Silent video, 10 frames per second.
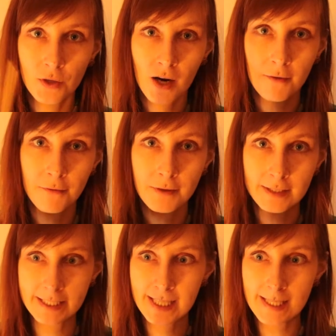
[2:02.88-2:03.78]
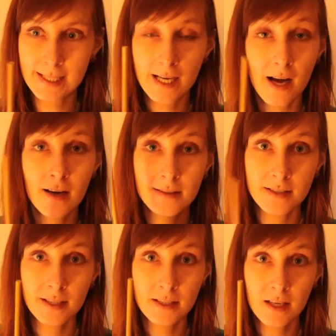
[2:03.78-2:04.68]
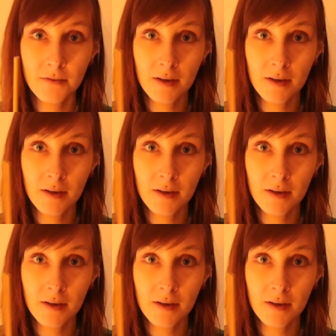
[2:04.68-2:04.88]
they are a fantastic alternative